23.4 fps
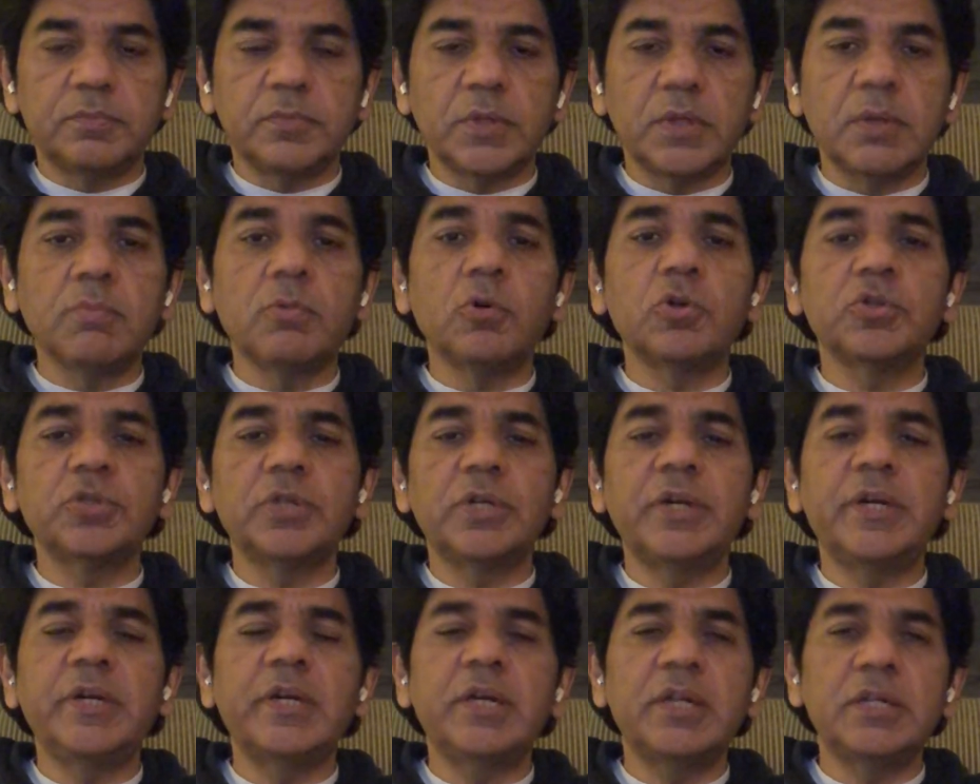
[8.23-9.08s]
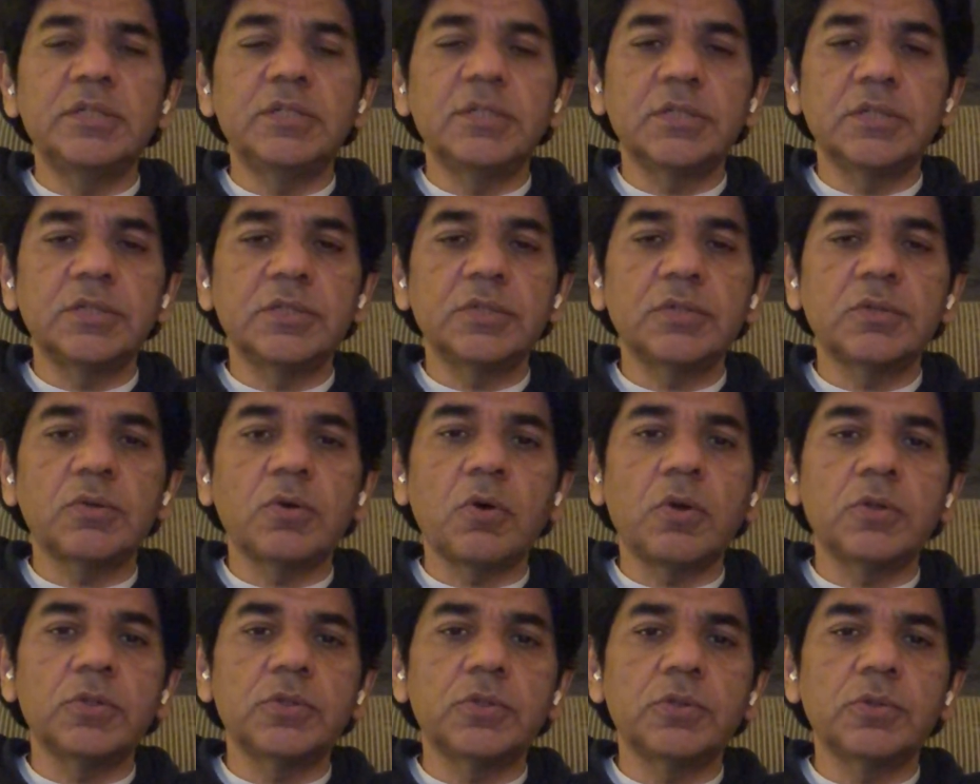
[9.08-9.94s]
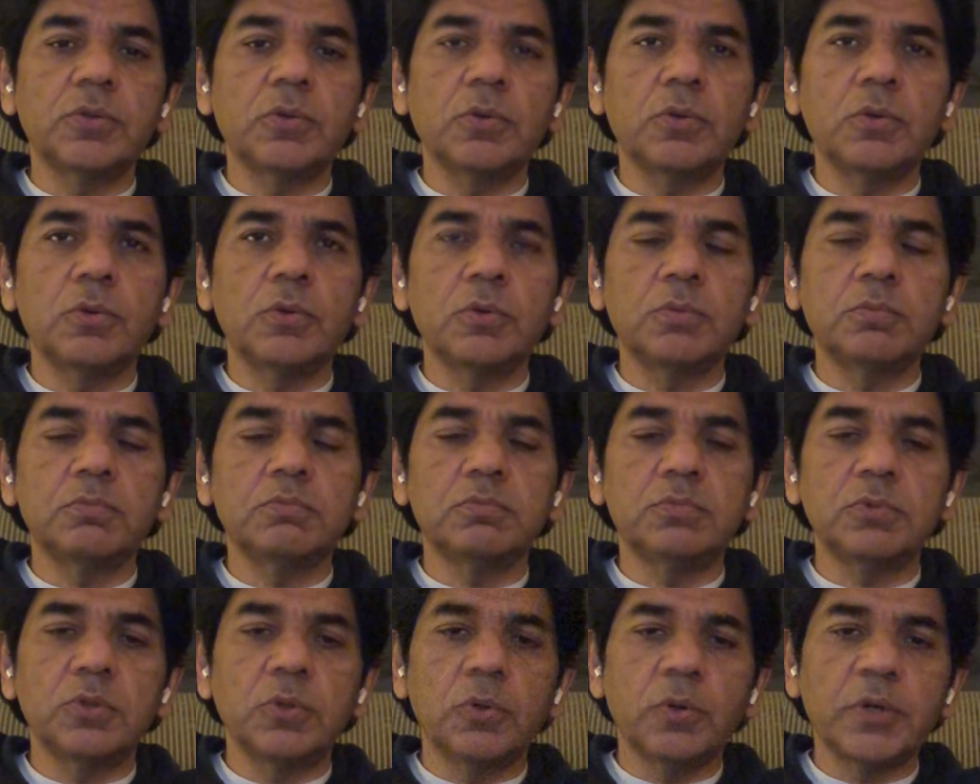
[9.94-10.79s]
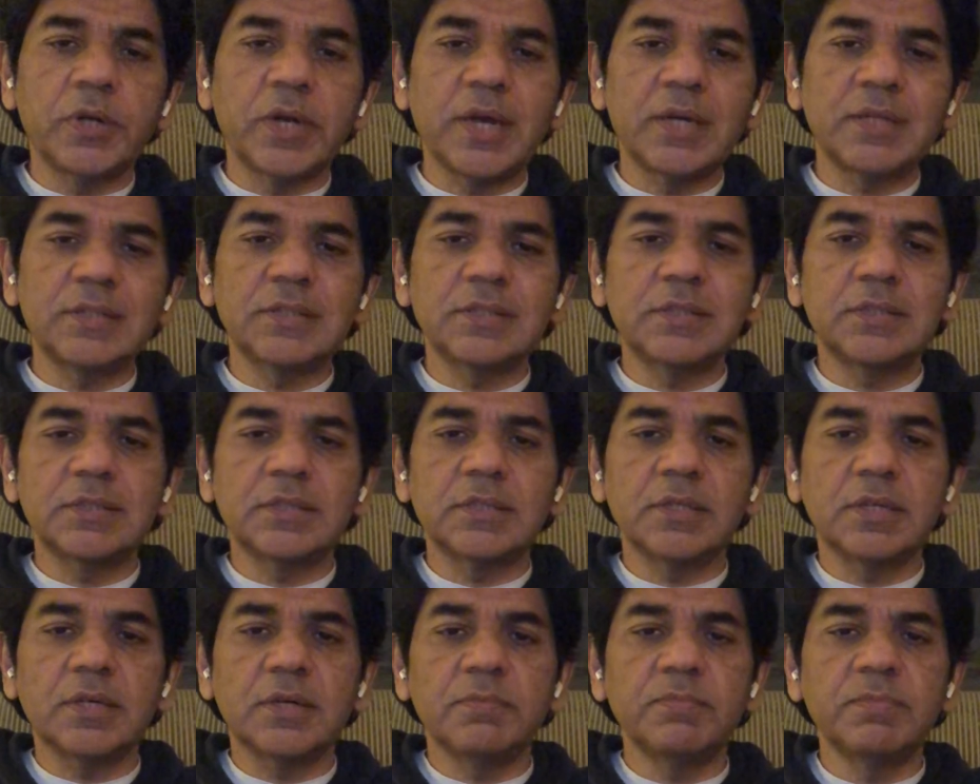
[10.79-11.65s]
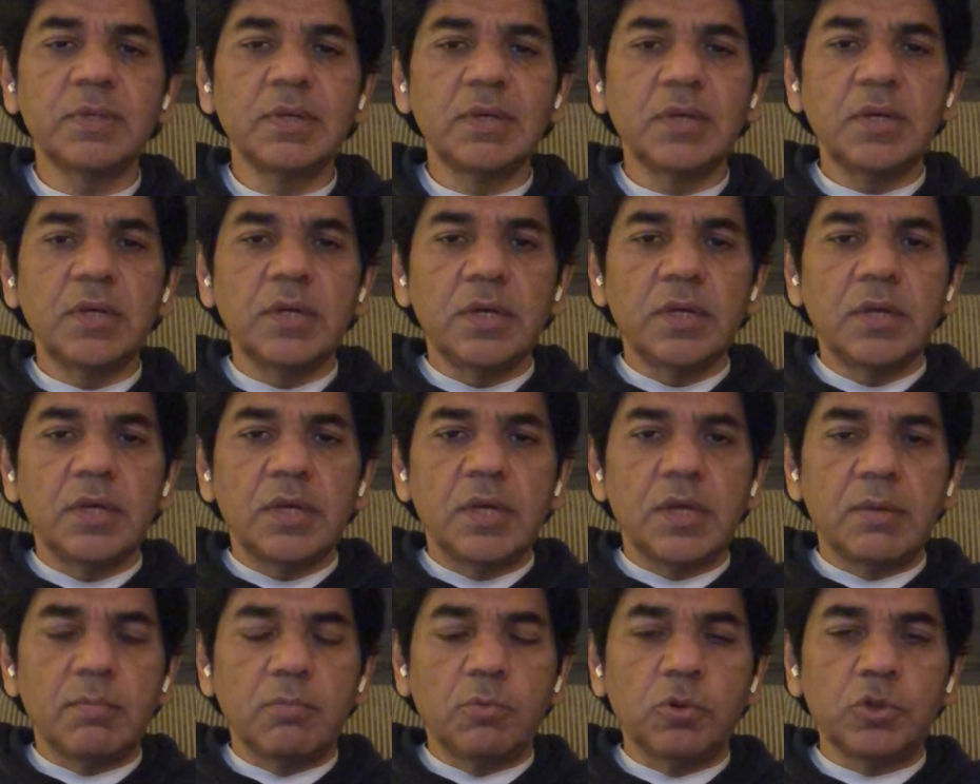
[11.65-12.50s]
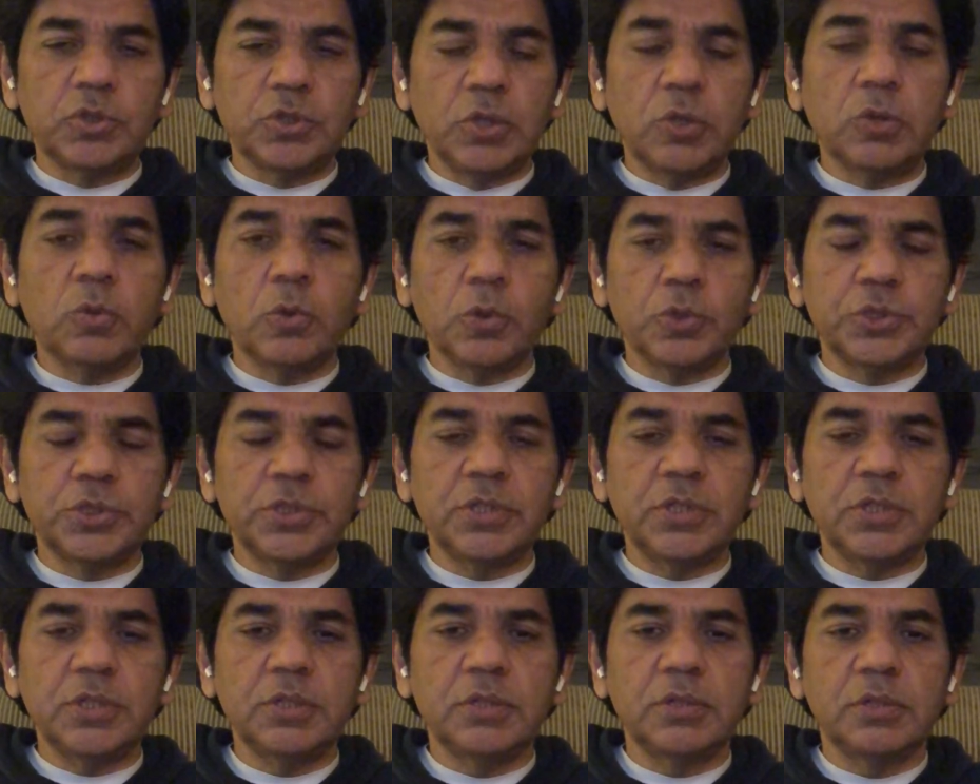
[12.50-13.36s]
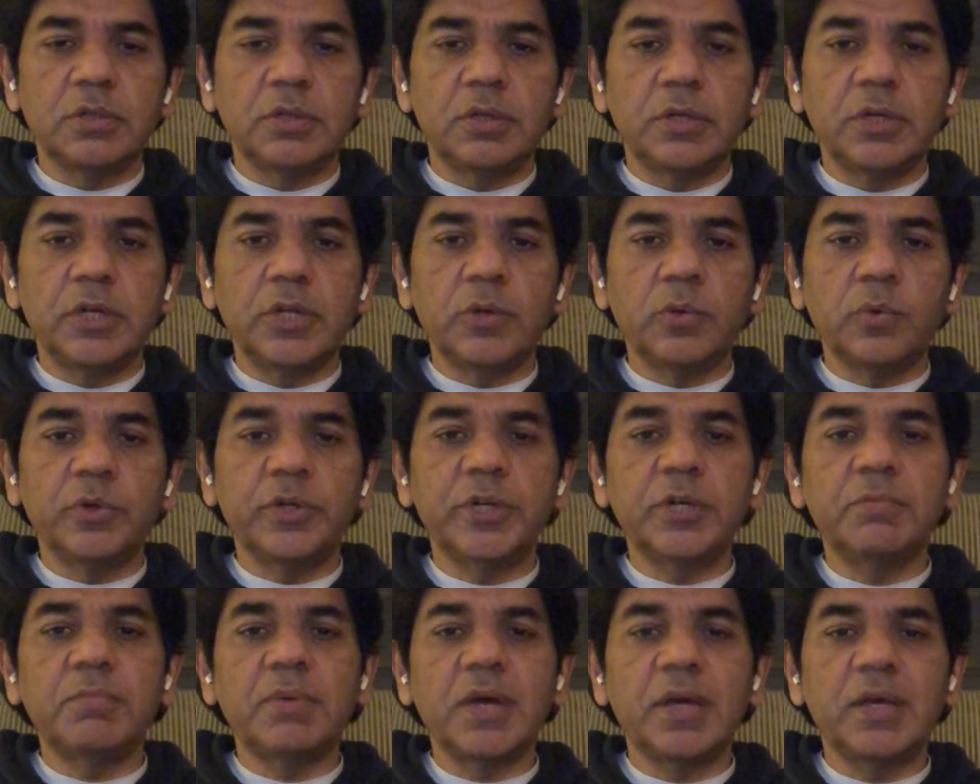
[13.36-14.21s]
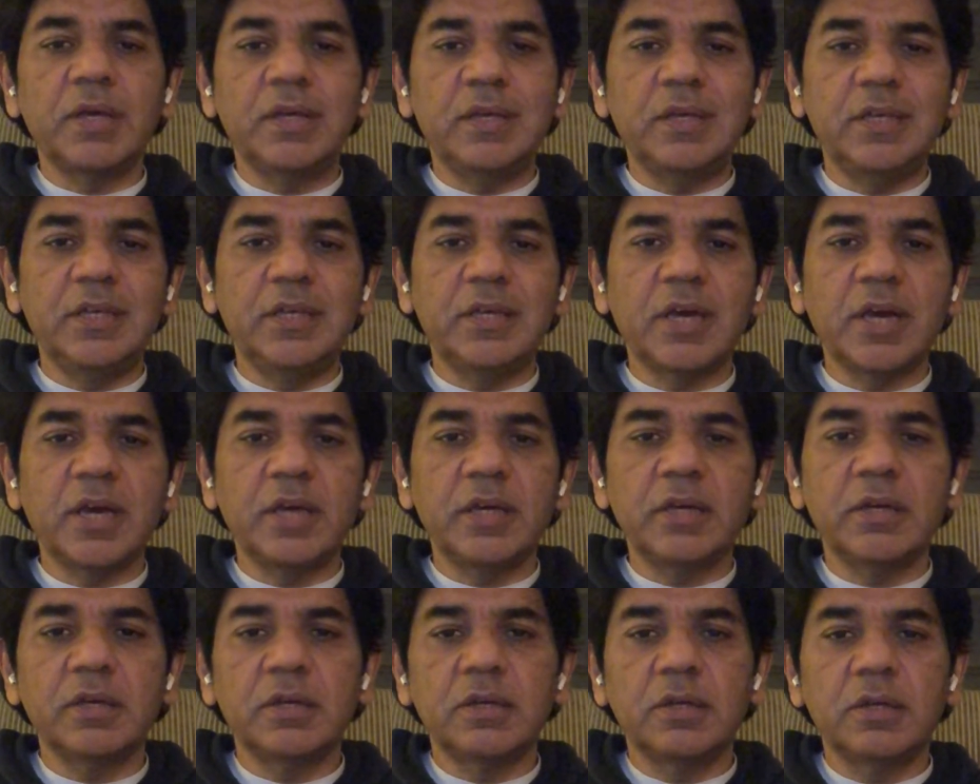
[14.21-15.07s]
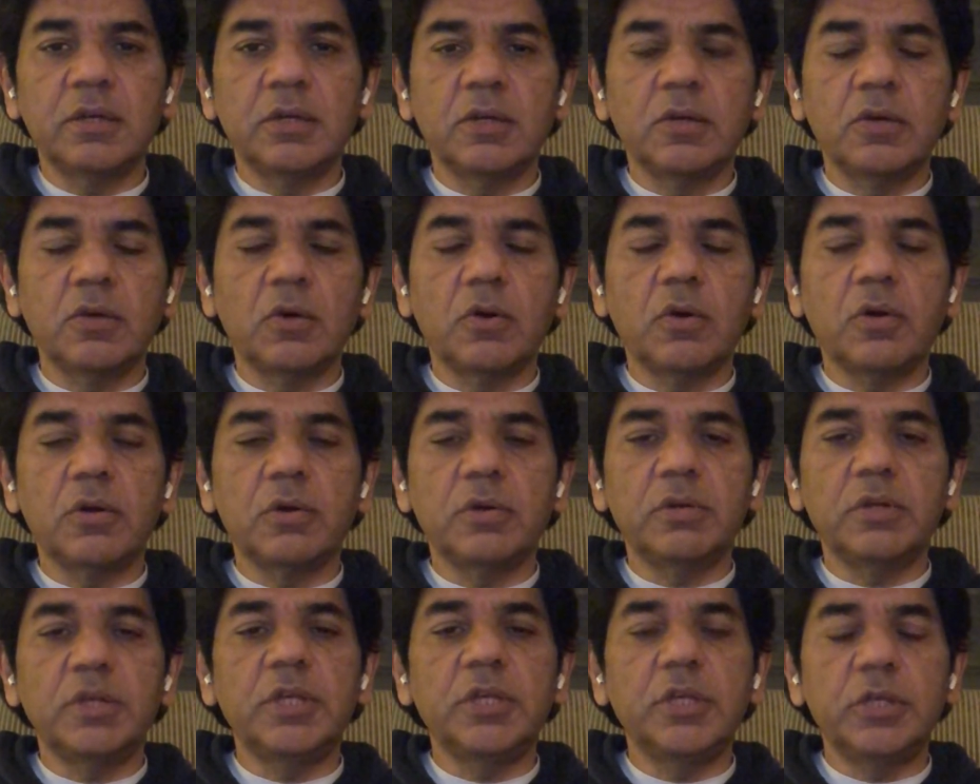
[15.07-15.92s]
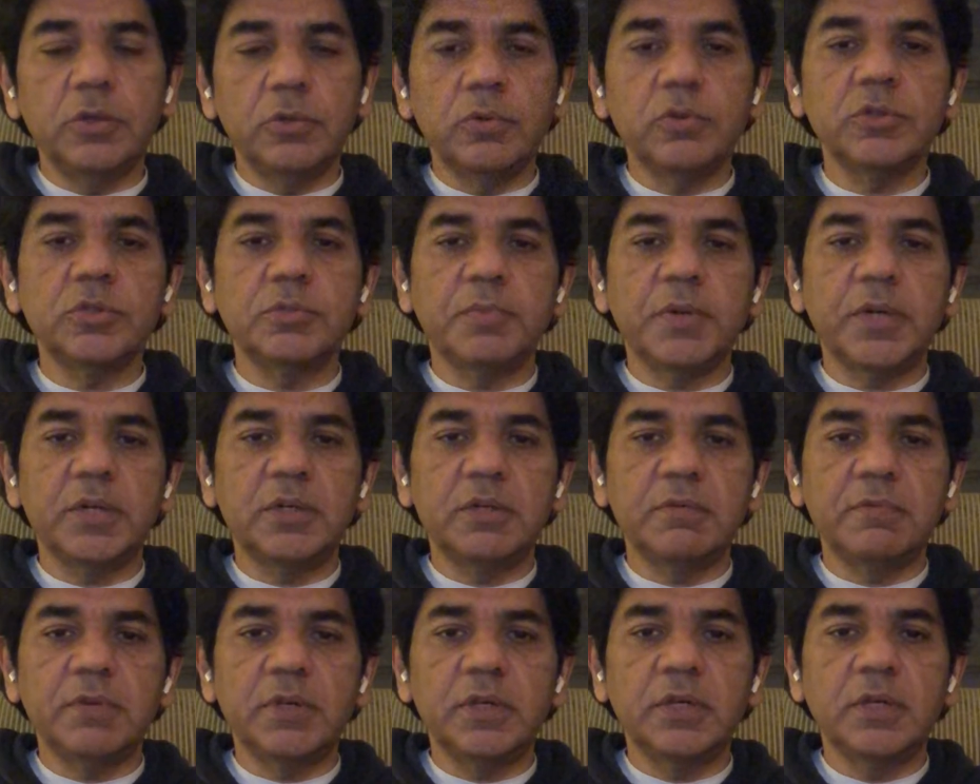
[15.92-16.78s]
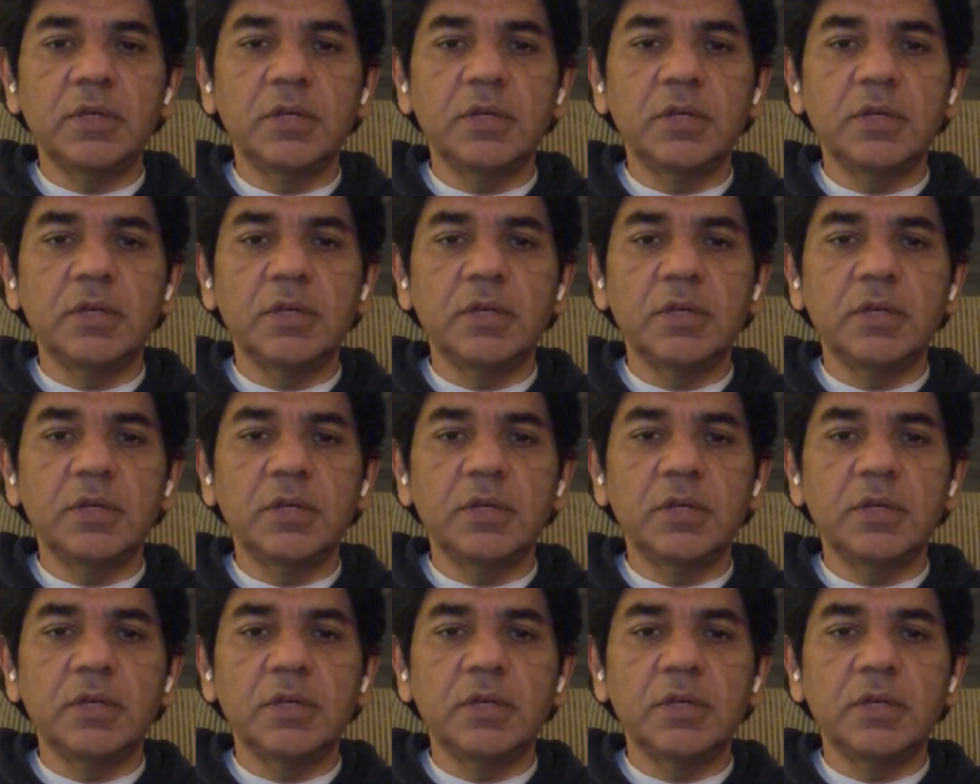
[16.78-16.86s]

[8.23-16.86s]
Emotional intelligence, also known as emotional quotient, denoted by EI or EQ respectively.